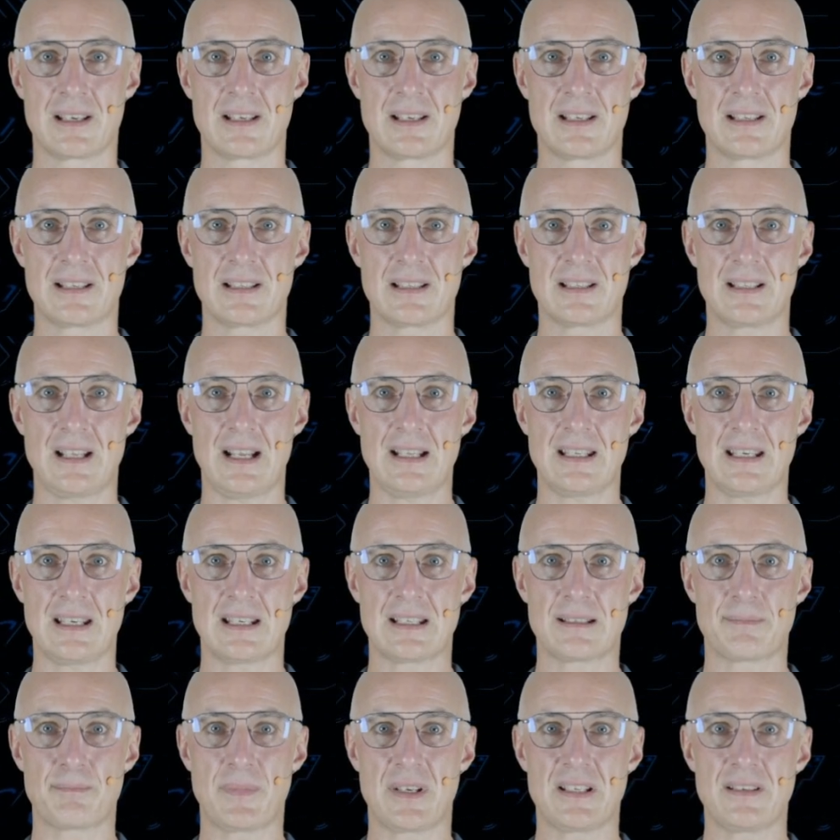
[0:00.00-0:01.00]
Studying
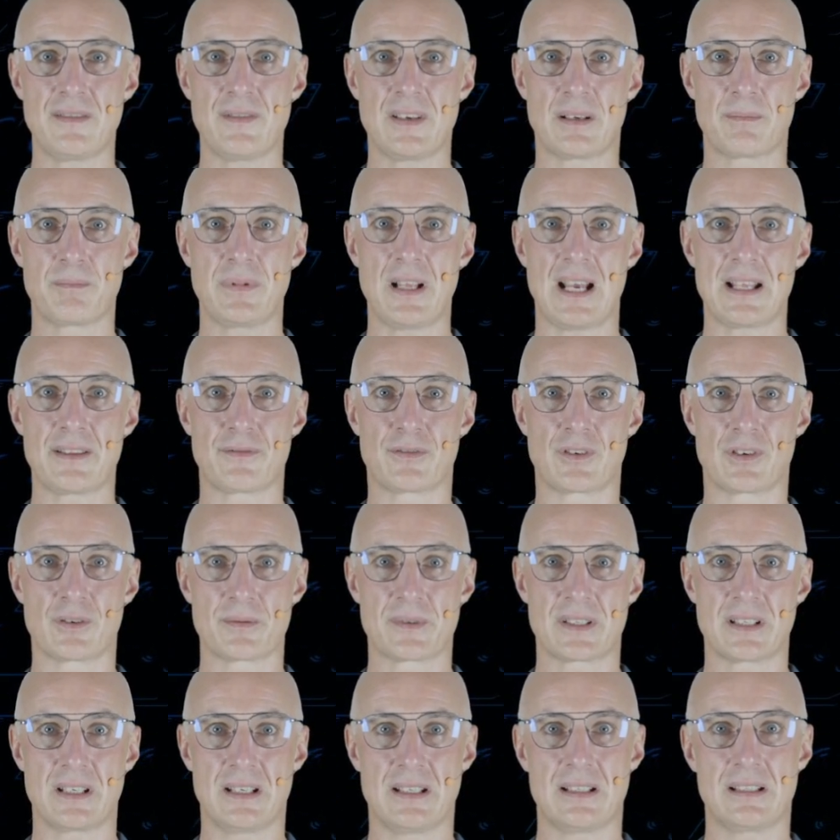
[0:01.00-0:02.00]
specific
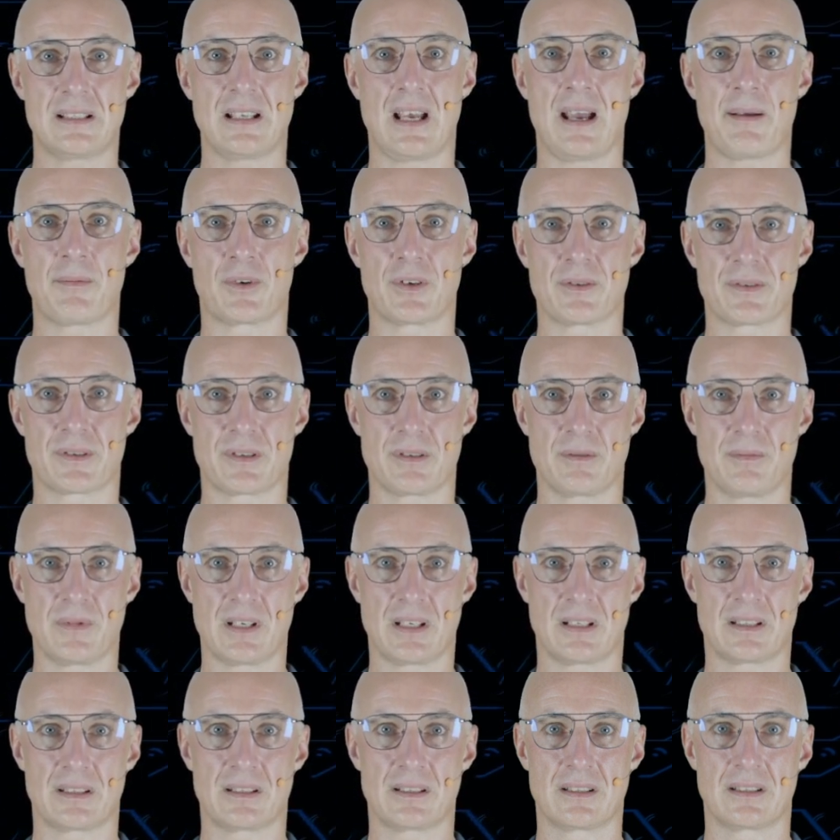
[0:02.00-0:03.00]
platforms is
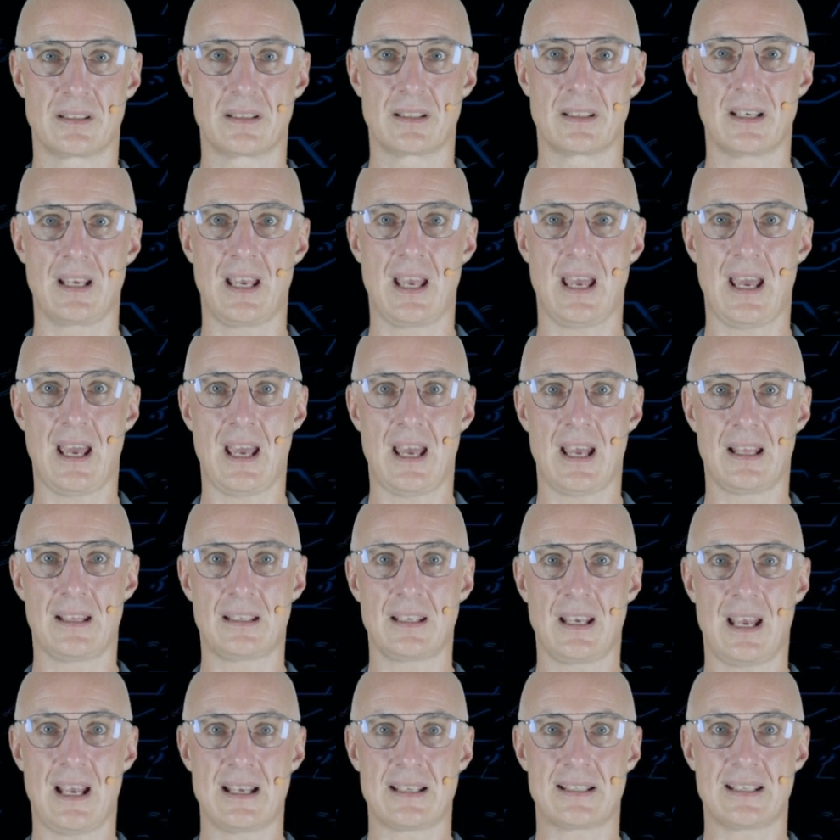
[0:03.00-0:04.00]
time-consuming,
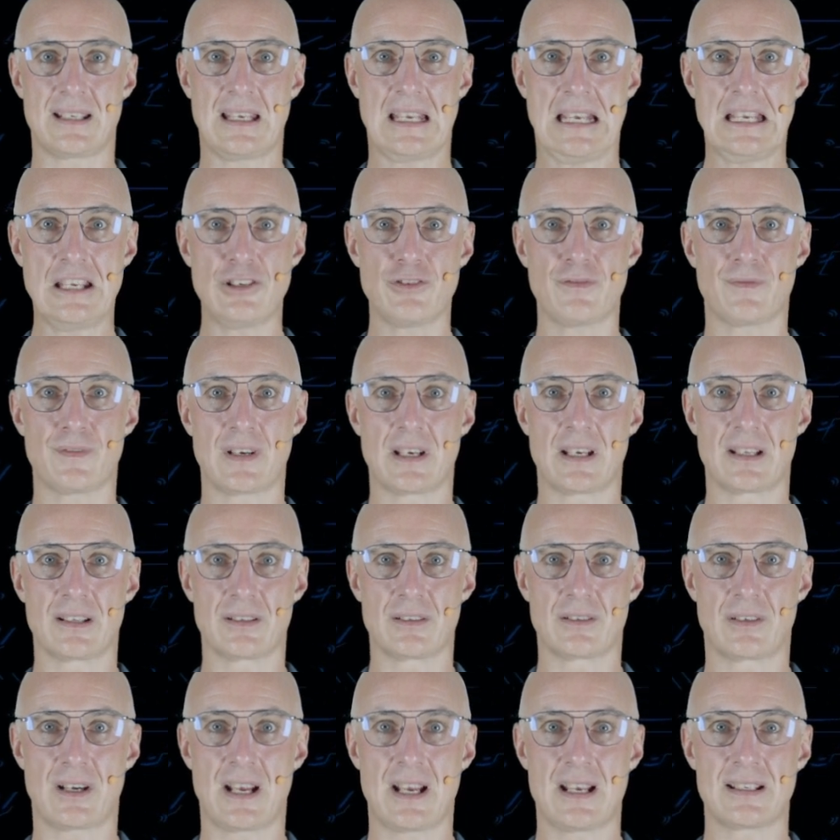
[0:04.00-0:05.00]
and as each
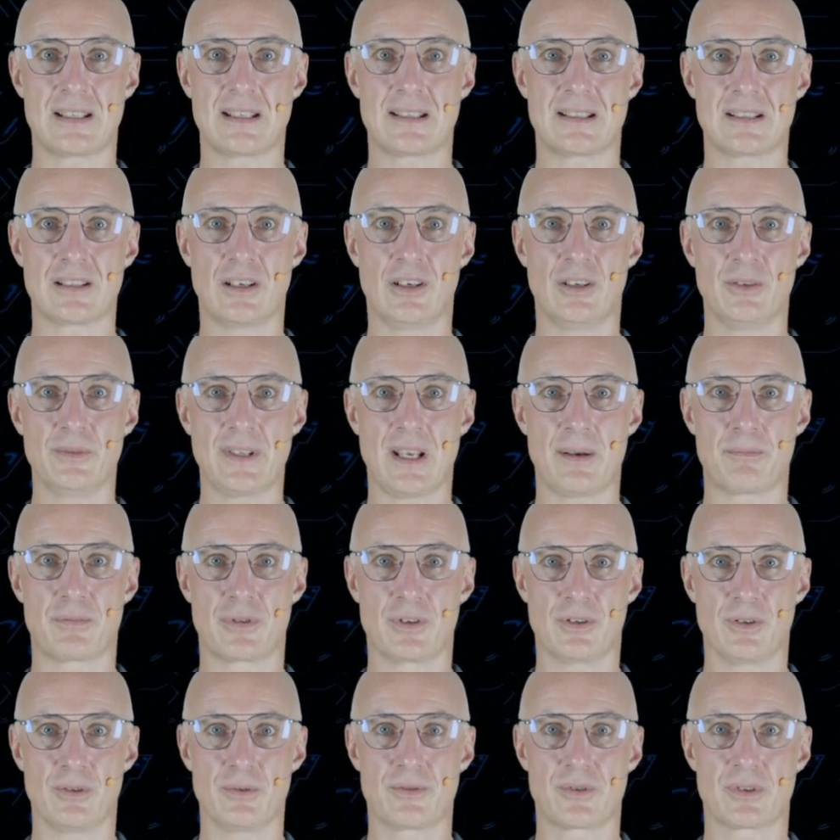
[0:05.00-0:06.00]
vendor has its own
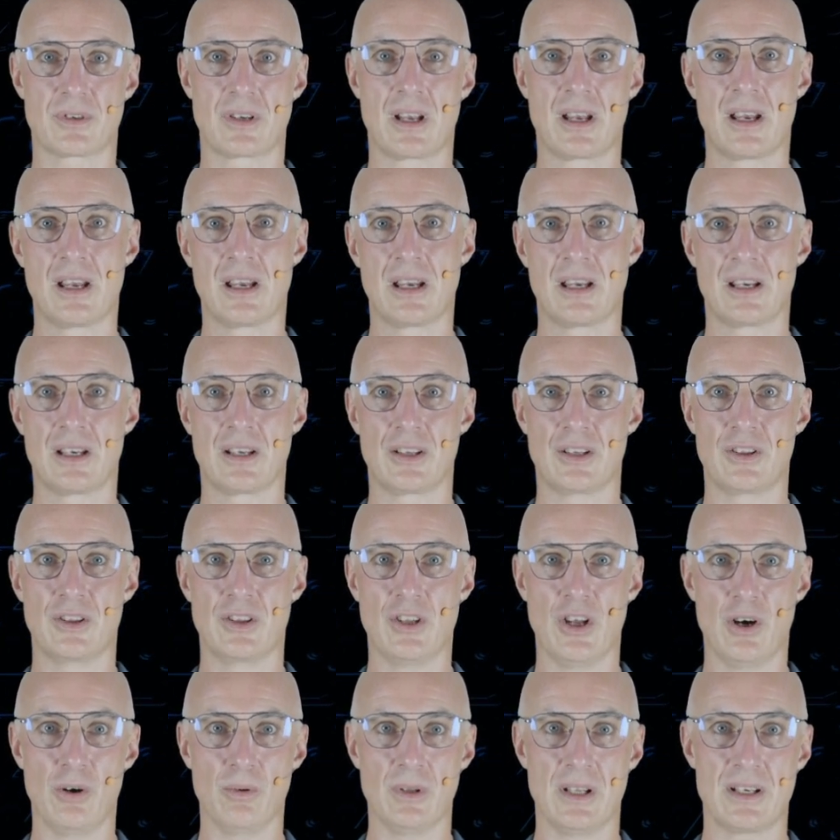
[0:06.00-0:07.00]
approach,
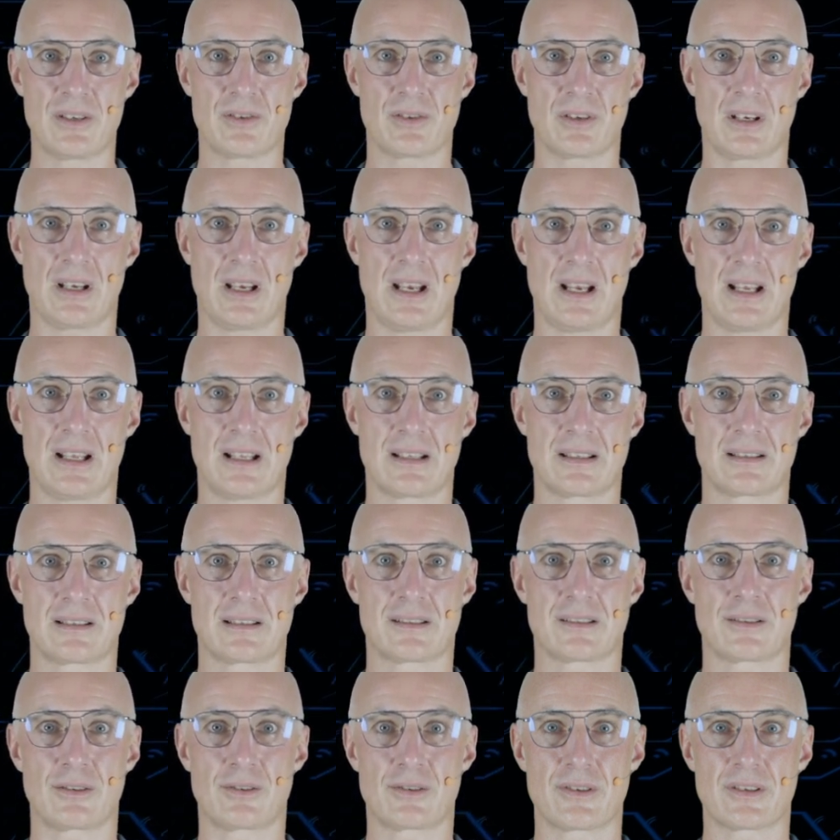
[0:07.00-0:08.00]
knowledge and
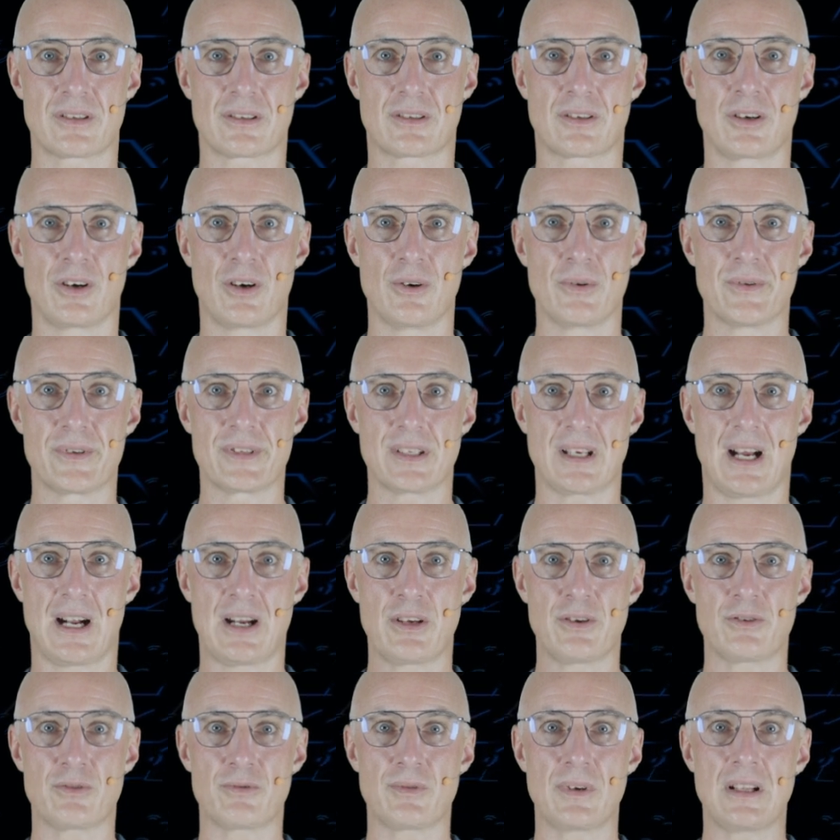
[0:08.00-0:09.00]
source codes are
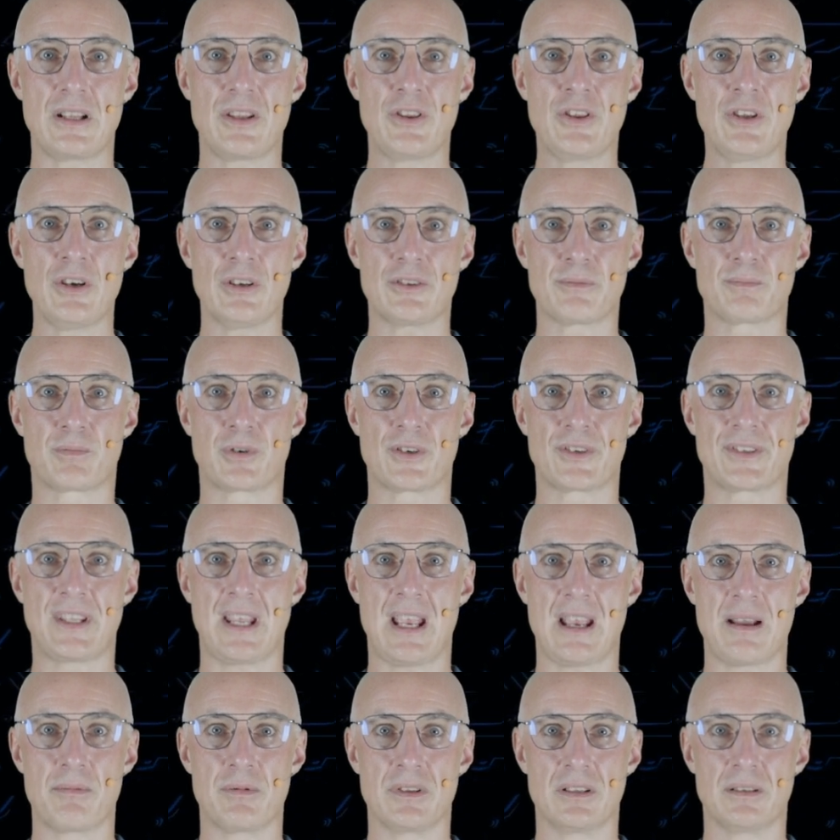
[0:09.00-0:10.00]
usually not
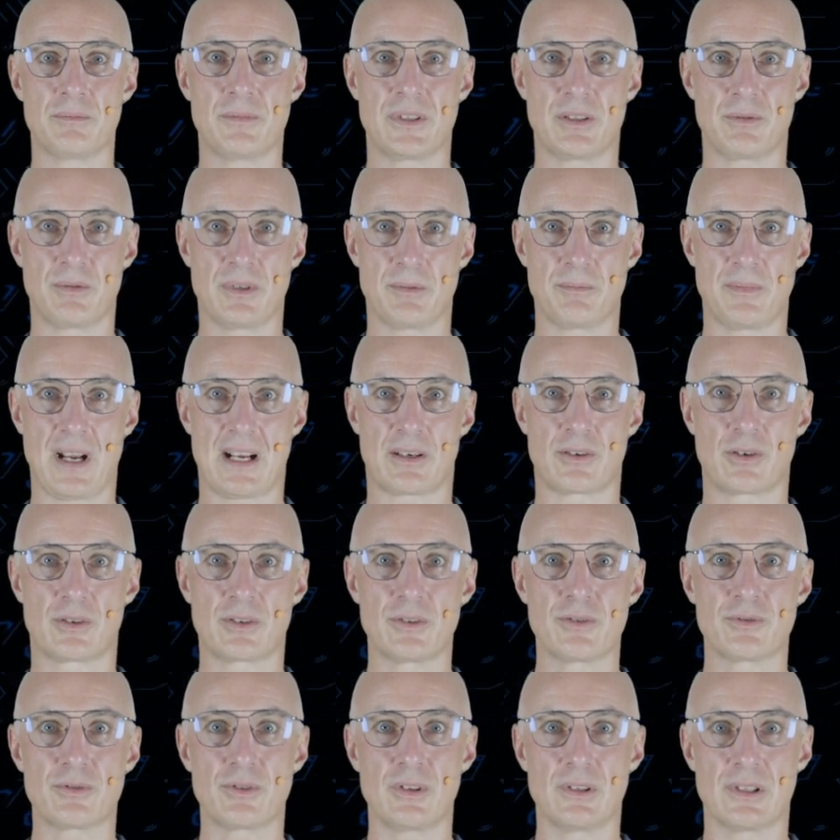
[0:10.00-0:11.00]
portable between
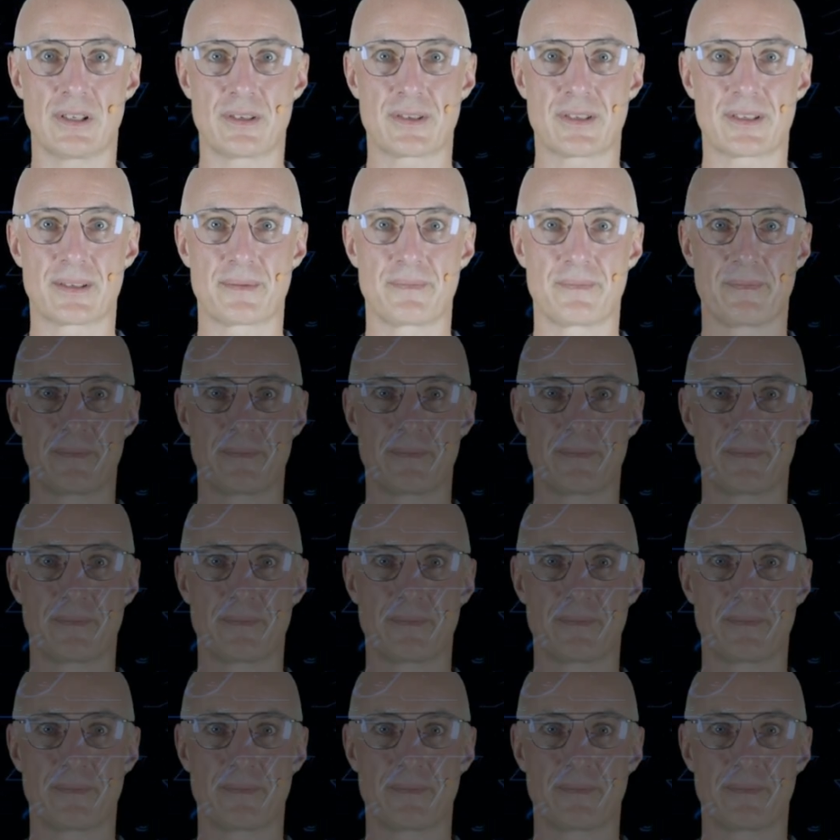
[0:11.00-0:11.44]
microcontrollers.